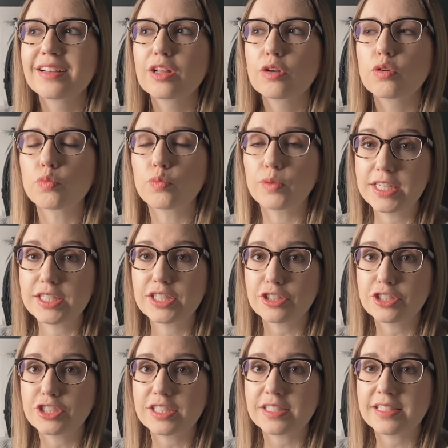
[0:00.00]

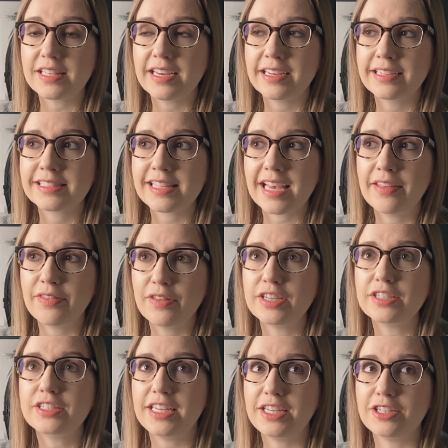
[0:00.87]
researches things and
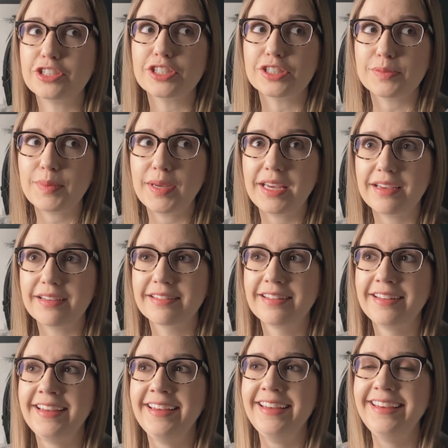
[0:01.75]
then teaches me
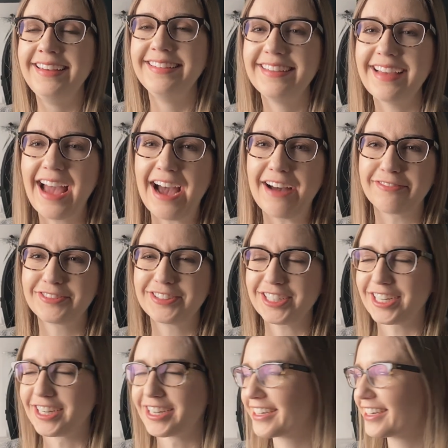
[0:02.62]

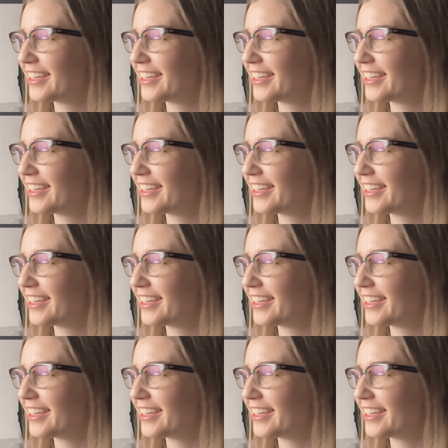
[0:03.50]
after.